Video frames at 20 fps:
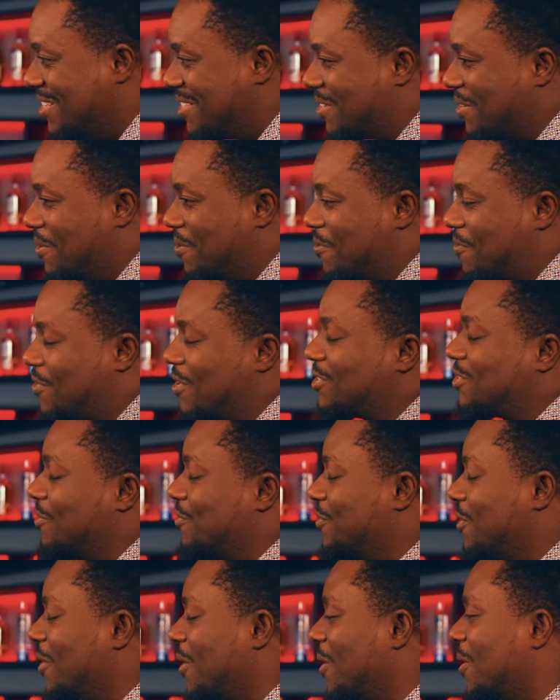So it's first
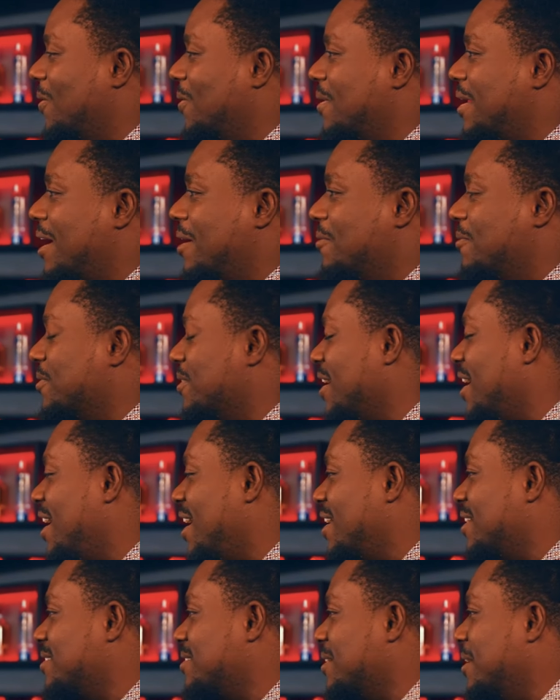of all, I want to
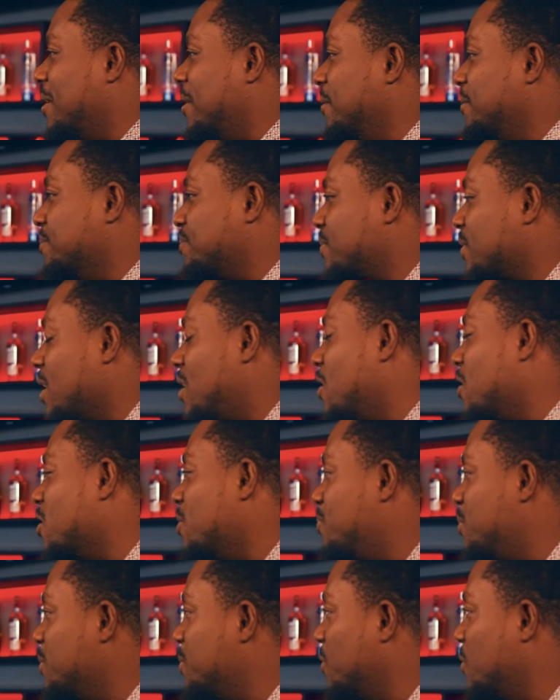ask um, other
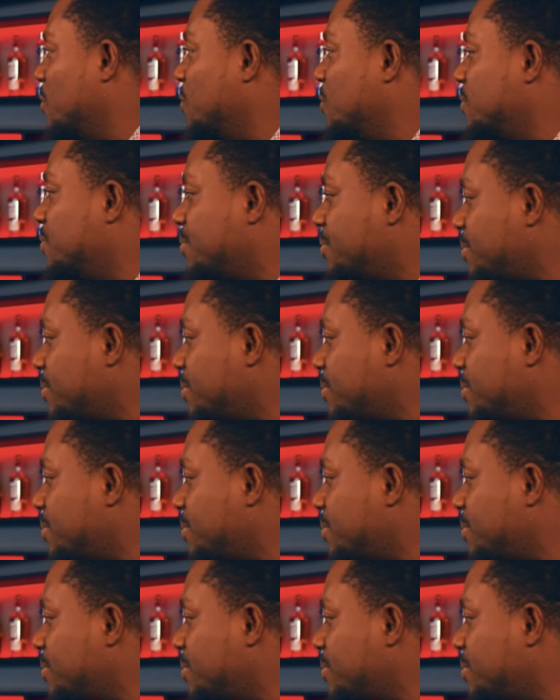people